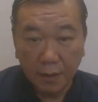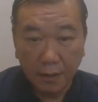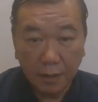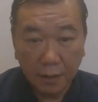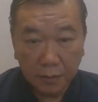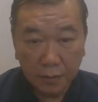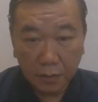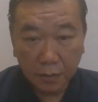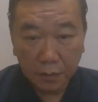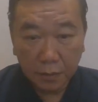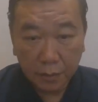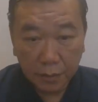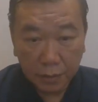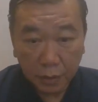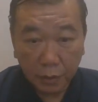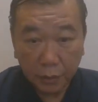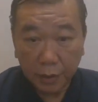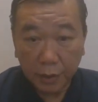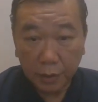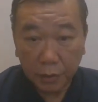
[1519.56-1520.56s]
So
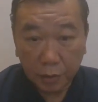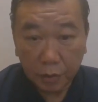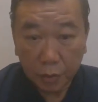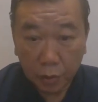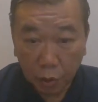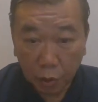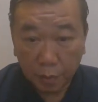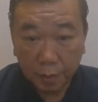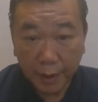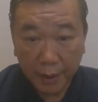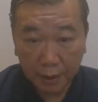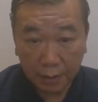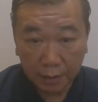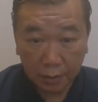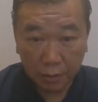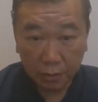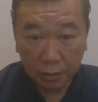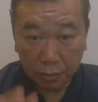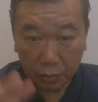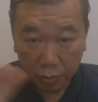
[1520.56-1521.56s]
we don't go
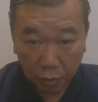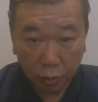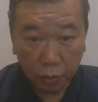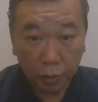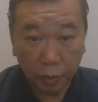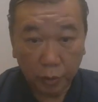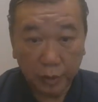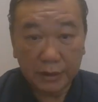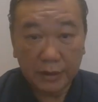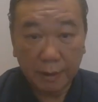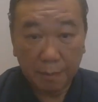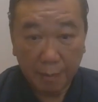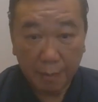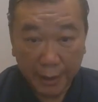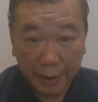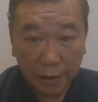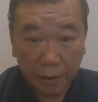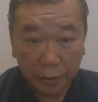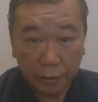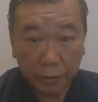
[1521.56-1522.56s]
to this
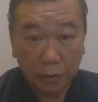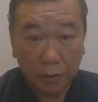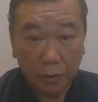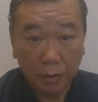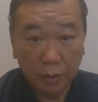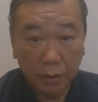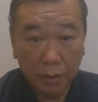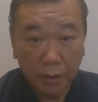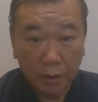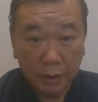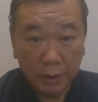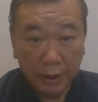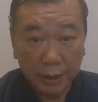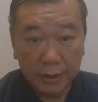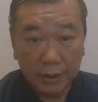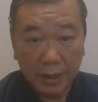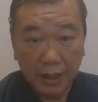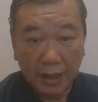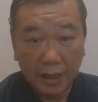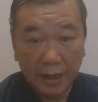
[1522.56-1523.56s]

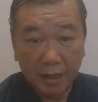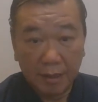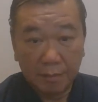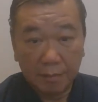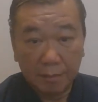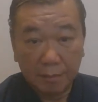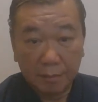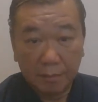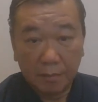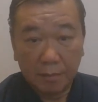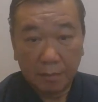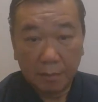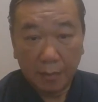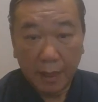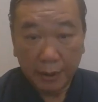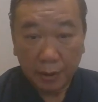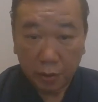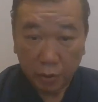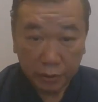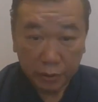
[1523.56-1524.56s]

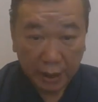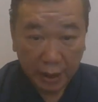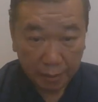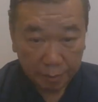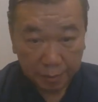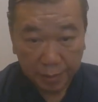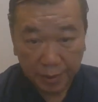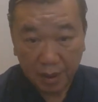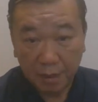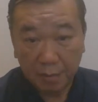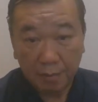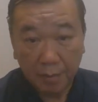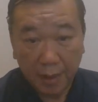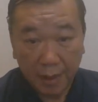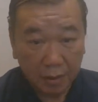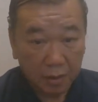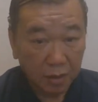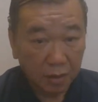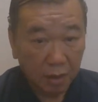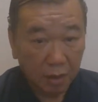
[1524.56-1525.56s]
microtherapy,
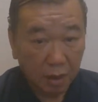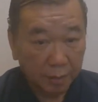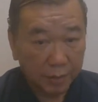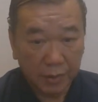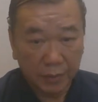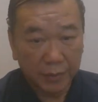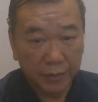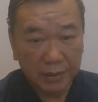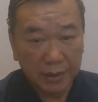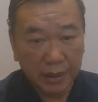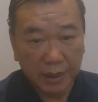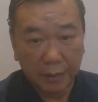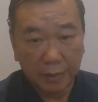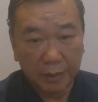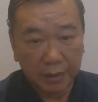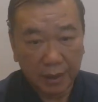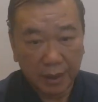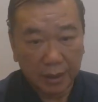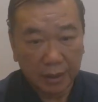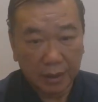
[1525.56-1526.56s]
micro observation,
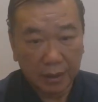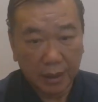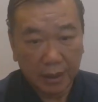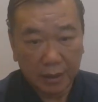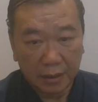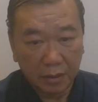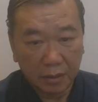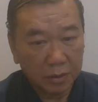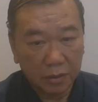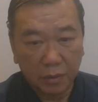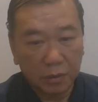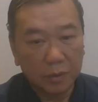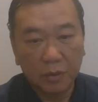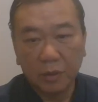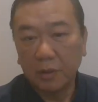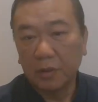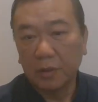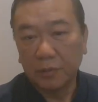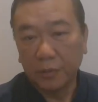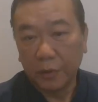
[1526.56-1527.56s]
everything. Don't
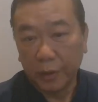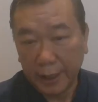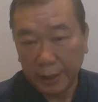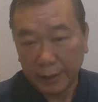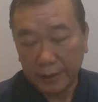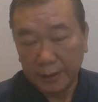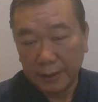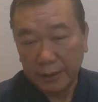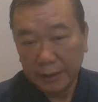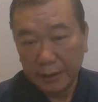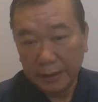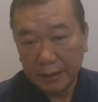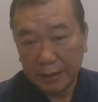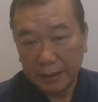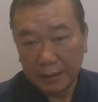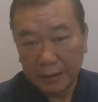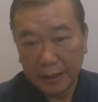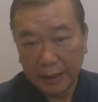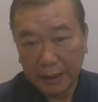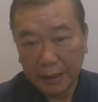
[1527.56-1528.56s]
go for that.
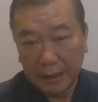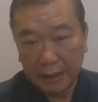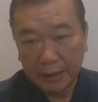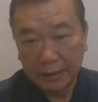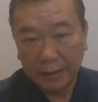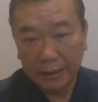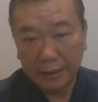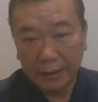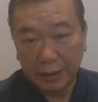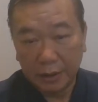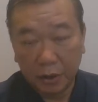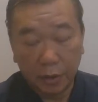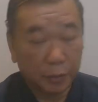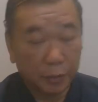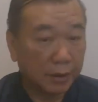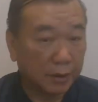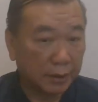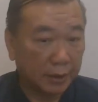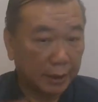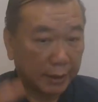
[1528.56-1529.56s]
This thing. So we
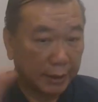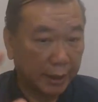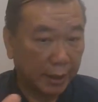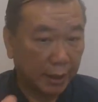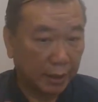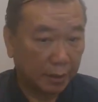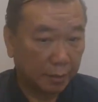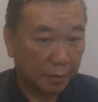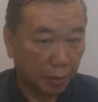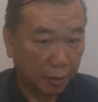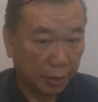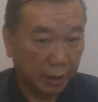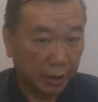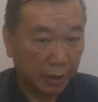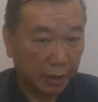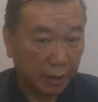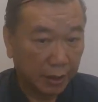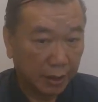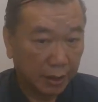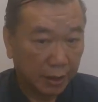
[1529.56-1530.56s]
take care of the body
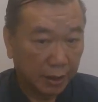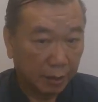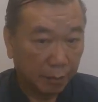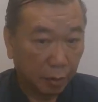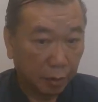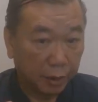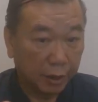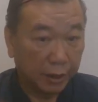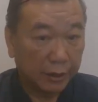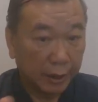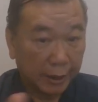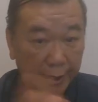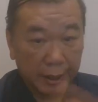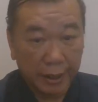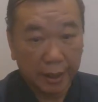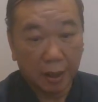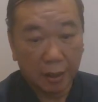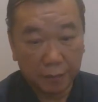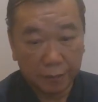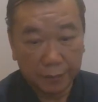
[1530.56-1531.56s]
take
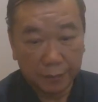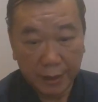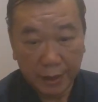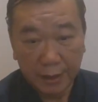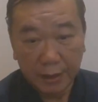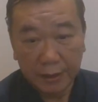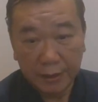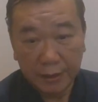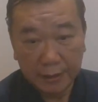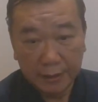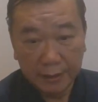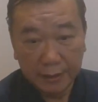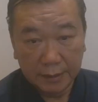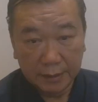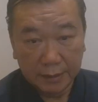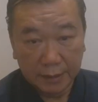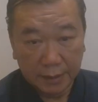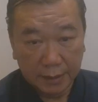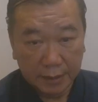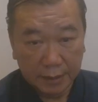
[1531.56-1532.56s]
care of the
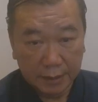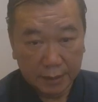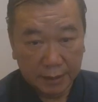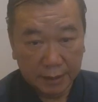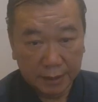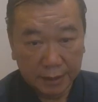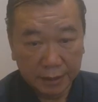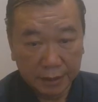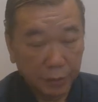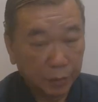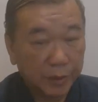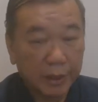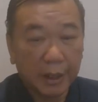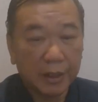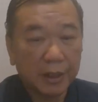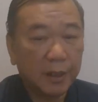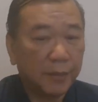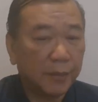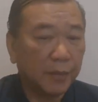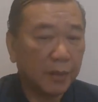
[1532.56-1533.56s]
disease. We can
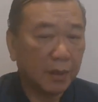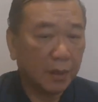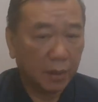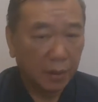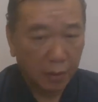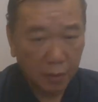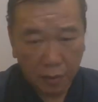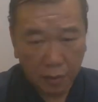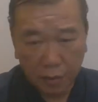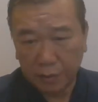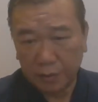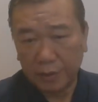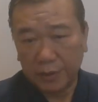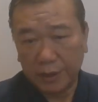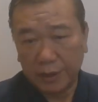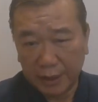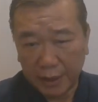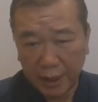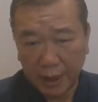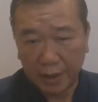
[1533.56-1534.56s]
give you a lot of
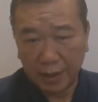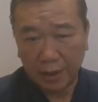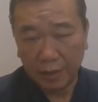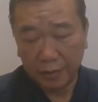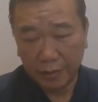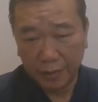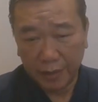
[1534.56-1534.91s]
this kind of